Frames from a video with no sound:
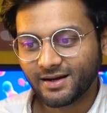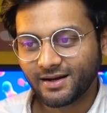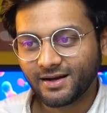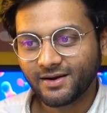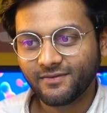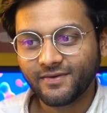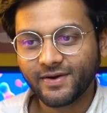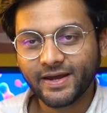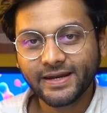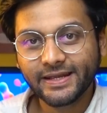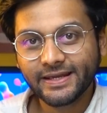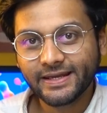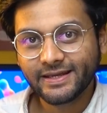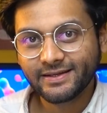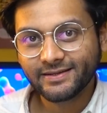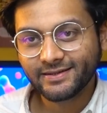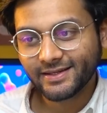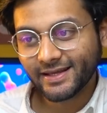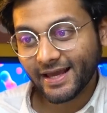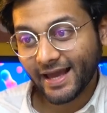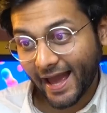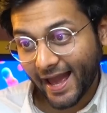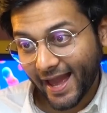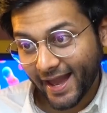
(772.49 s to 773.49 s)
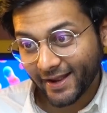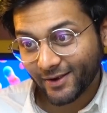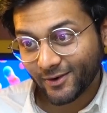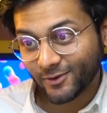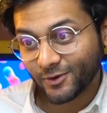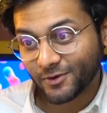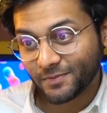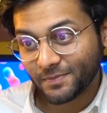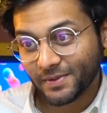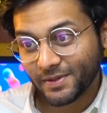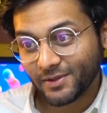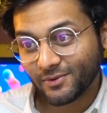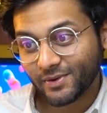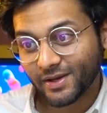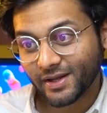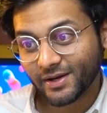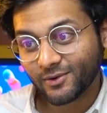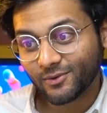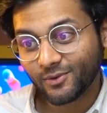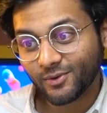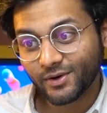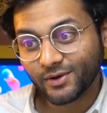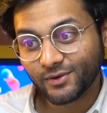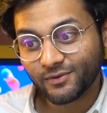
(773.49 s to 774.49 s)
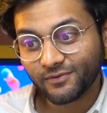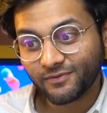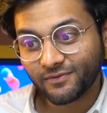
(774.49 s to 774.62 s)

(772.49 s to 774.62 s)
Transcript: A very easy hack could be you can go into